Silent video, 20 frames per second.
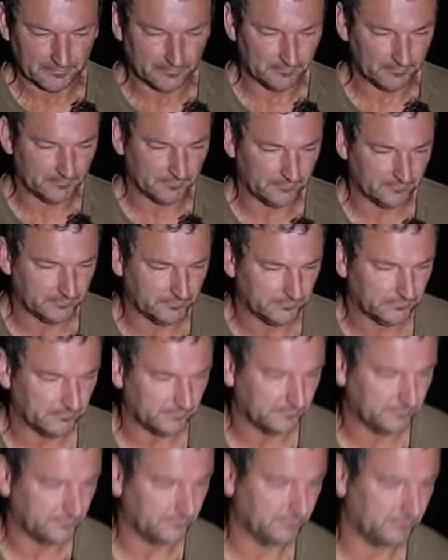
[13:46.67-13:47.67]

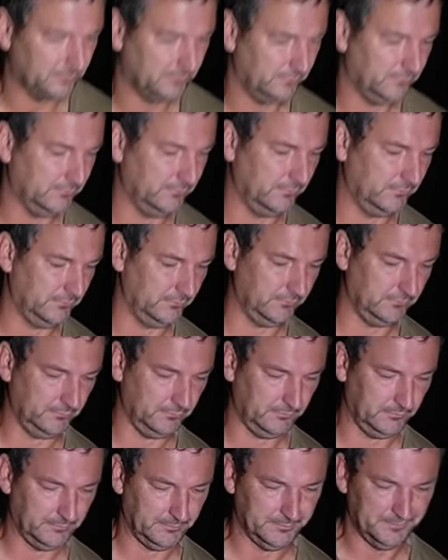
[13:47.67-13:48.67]

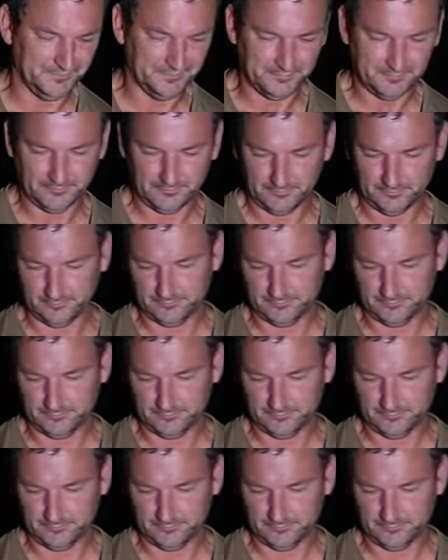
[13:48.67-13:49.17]
[no speech]